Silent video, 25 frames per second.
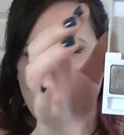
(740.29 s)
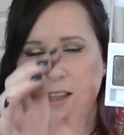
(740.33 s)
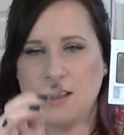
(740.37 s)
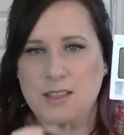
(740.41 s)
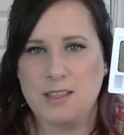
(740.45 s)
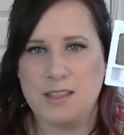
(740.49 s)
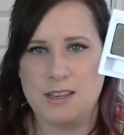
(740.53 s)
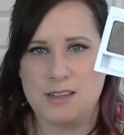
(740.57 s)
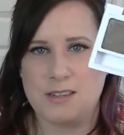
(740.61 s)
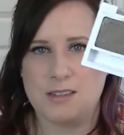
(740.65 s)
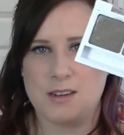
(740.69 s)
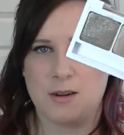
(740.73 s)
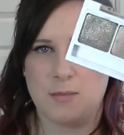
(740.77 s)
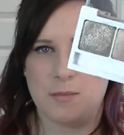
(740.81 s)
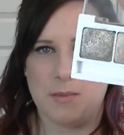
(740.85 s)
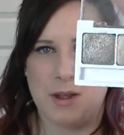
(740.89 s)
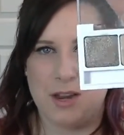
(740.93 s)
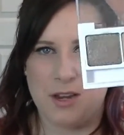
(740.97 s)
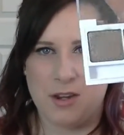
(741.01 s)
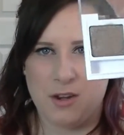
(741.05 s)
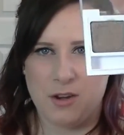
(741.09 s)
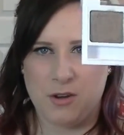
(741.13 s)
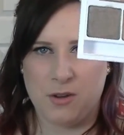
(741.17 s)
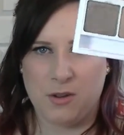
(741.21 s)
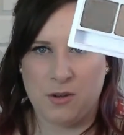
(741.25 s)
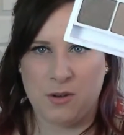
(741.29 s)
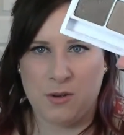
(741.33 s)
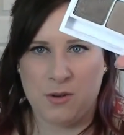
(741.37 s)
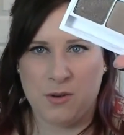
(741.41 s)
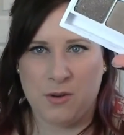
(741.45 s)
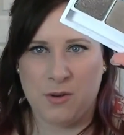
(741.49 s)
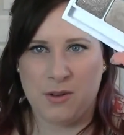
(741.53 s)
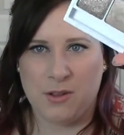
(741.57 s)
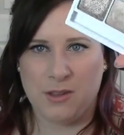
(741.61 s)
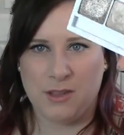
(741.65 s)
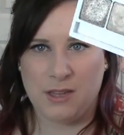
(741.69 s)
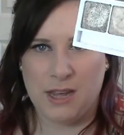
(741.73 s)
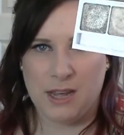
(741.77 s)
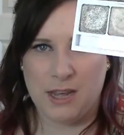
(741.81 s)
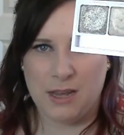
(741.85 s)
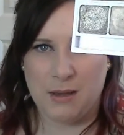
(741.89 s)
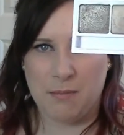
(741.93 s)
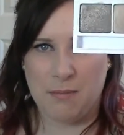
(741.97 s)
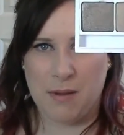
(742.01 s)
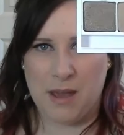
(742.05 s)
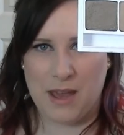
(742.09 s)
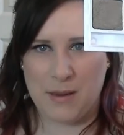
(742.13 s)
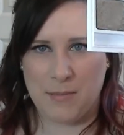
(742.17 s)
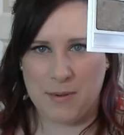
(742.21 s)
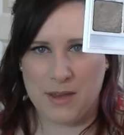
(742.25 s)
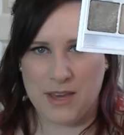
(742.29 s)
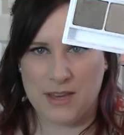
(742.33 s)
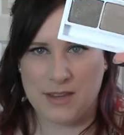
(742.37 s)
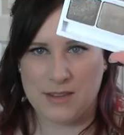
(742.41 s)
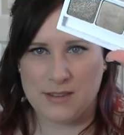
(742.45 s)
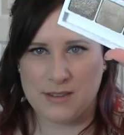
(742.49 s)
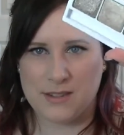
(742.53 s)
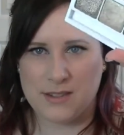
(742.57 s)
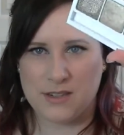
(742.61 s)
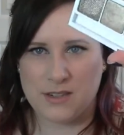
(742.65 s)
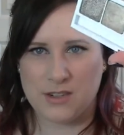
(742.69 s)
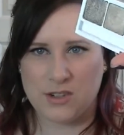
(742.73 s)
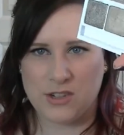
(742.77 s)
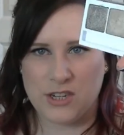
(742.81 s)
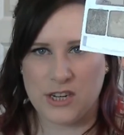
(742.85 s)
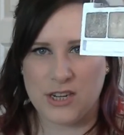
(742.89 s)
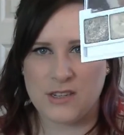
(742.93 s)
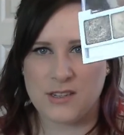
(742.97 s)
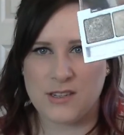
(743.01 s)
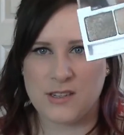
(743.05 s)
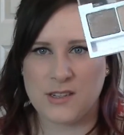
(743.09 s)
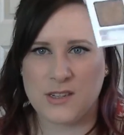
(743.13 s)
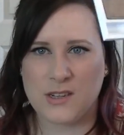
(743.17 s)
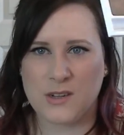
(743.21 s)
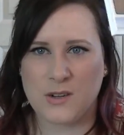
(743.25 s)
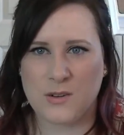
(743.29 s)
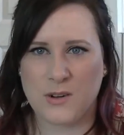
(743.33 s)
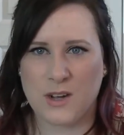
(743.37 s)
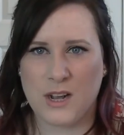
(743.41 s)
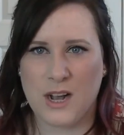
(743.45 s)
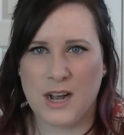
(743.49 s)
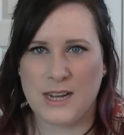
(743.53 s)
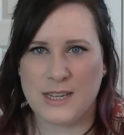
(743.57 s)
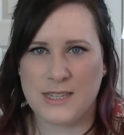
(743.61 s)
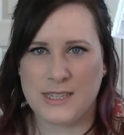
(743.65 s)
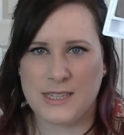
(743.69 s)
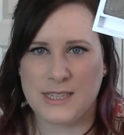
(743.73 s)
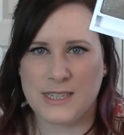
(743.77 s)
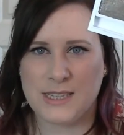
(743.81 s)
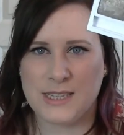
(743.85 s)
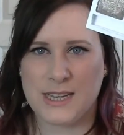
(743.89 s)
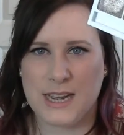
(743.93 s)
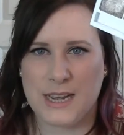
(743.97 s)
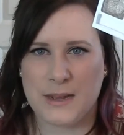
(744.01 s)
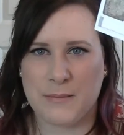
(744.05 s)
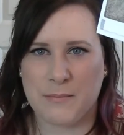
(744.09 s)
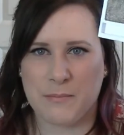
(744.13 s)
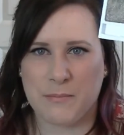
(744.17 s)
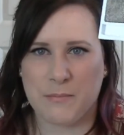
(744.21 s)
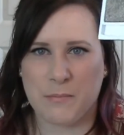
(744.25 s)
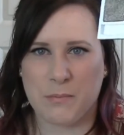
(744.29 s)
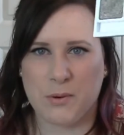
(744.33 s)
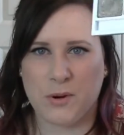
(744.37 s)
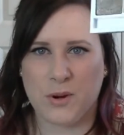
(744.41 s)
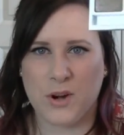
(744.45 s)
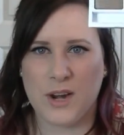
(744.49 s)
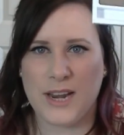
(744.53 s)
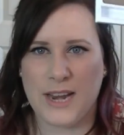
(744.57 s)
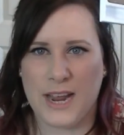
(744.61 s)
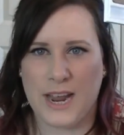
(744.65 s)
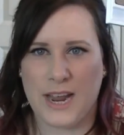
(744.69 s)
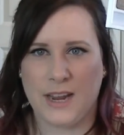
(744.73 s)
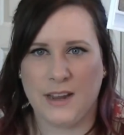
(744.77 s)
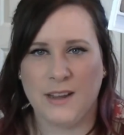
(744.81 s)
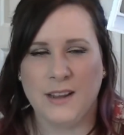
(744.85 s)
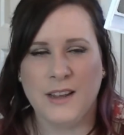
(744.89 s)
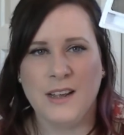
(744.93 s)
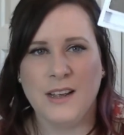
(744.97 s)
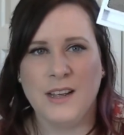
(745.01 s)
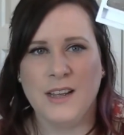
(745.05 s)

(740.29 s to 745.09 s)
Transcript: These are my new like babies. They're just so goddamn pretty.